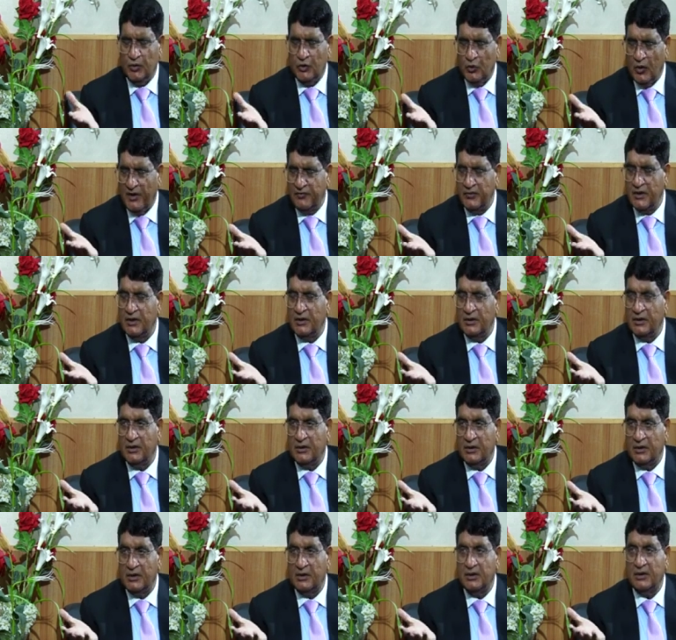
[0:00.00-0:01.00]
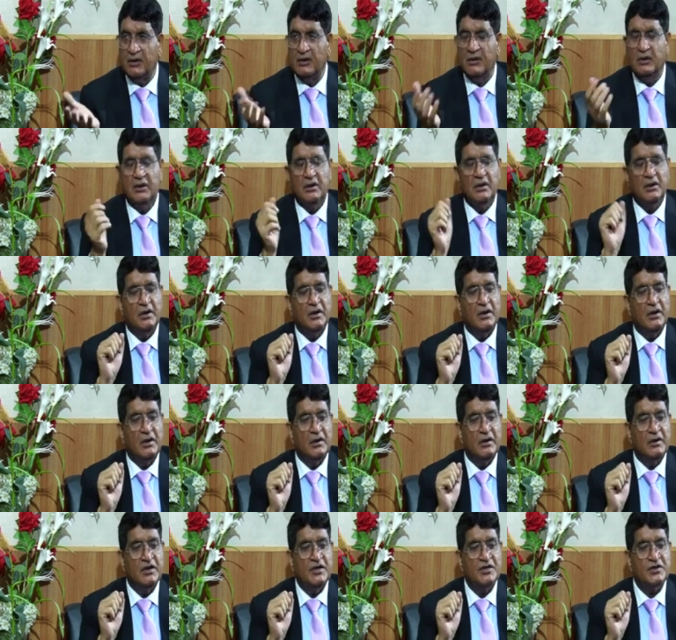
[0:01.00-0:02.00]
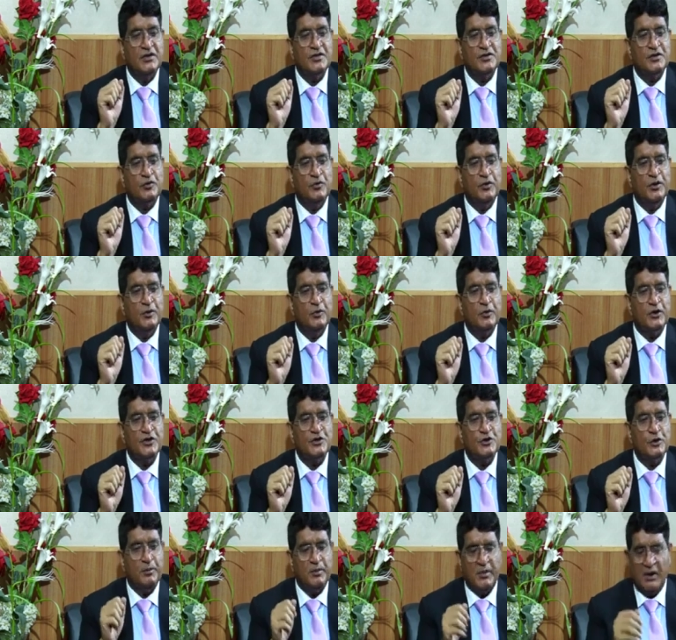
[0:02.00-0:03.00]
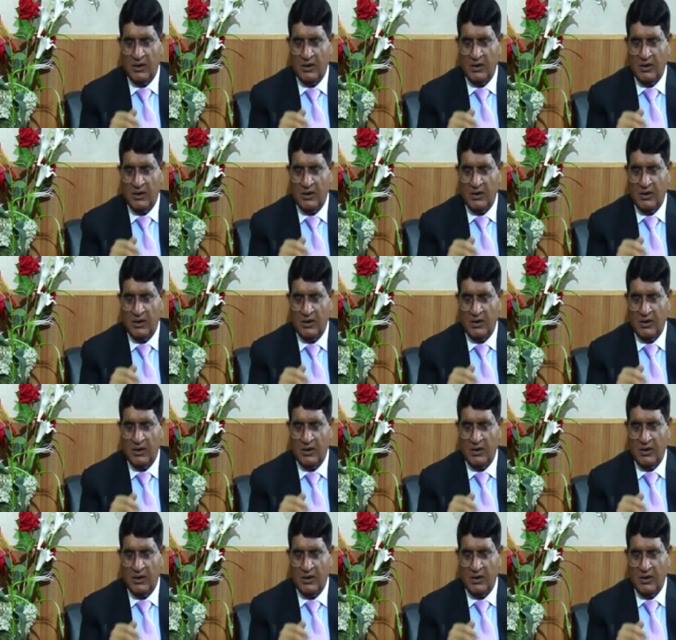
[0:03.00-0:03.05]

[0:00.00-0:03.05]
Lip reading: have done national security workshop.